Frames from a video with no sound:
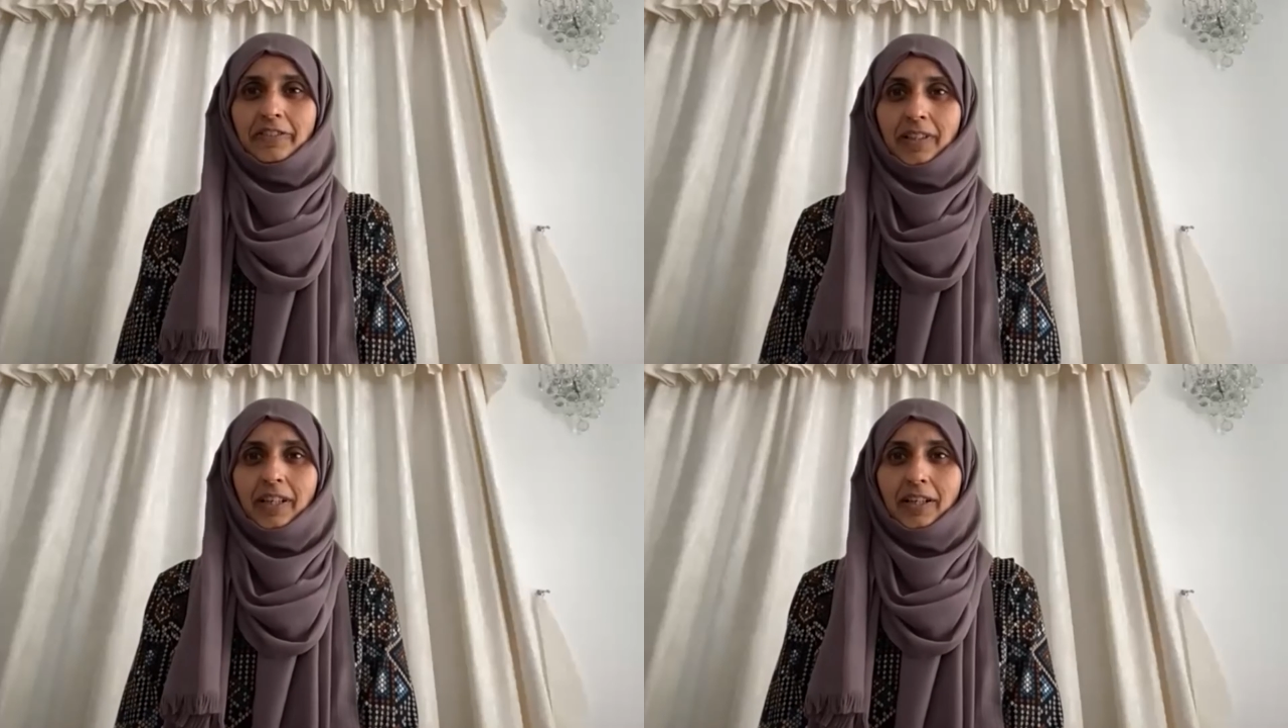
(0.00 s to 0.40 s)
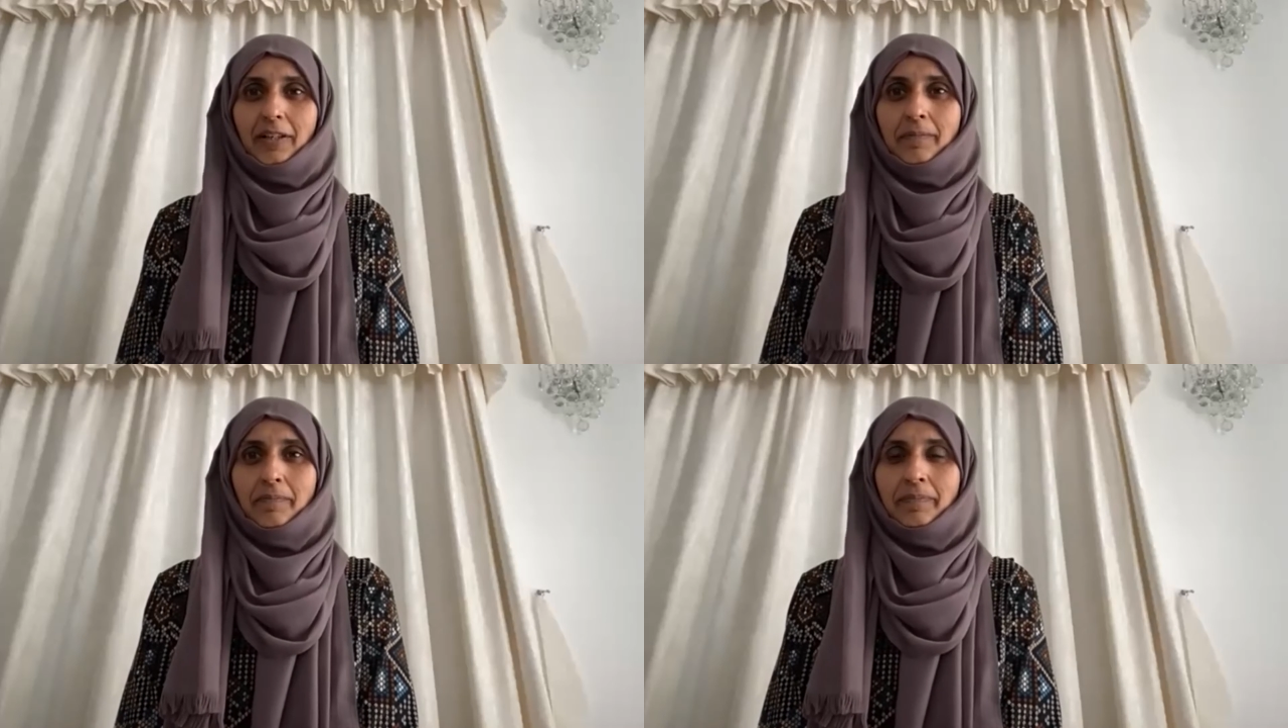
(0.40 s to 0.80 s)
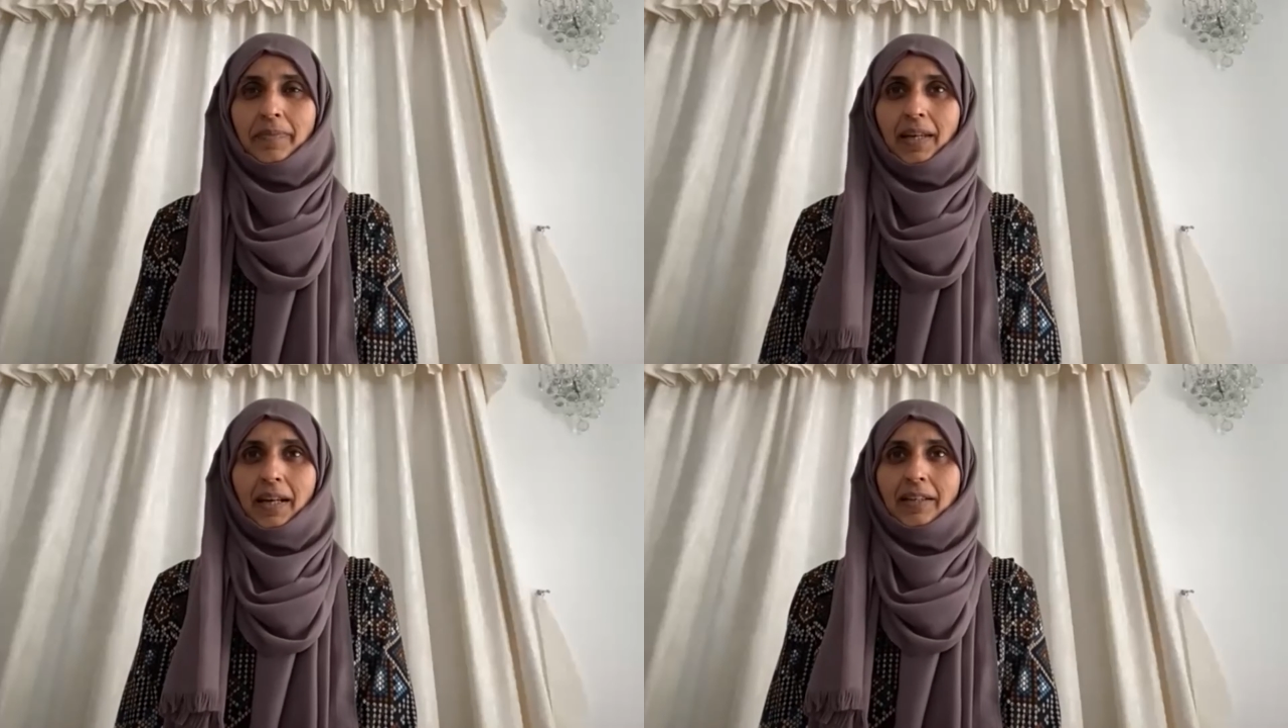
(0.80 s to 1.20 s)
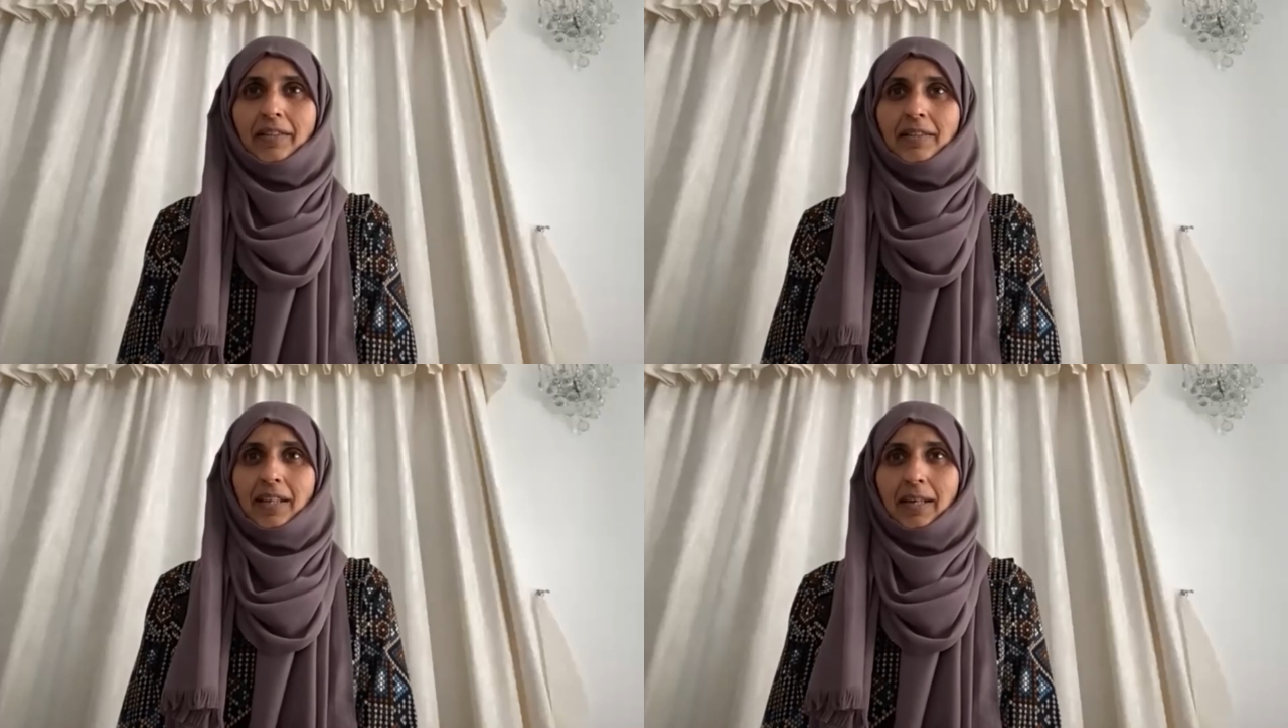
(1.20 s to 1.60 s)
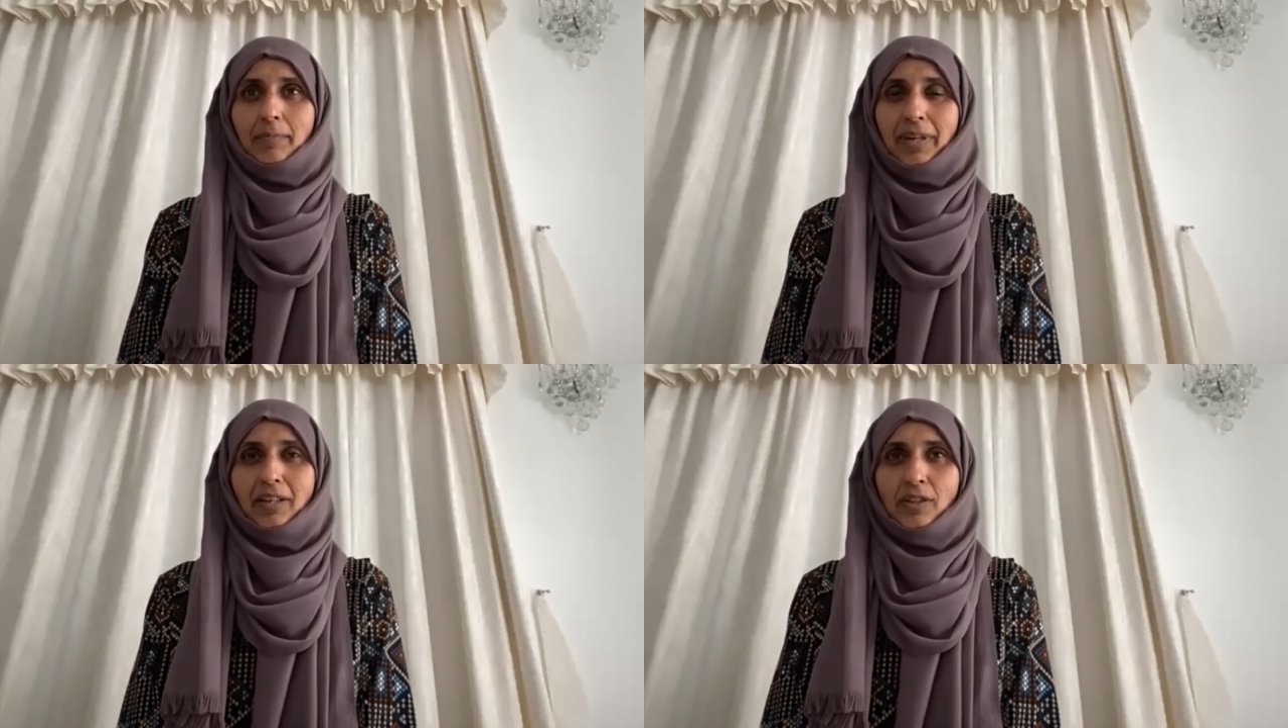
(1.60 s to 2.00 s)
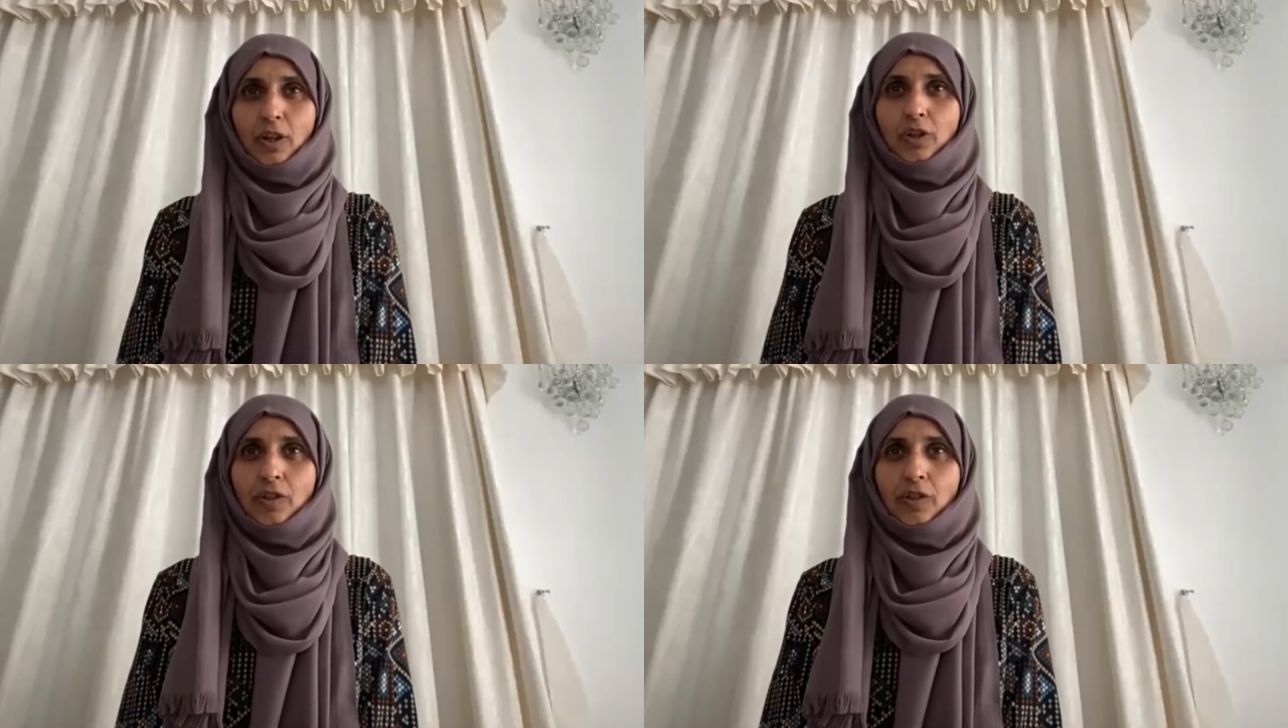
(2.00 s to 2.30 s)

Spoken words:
And it brings a lot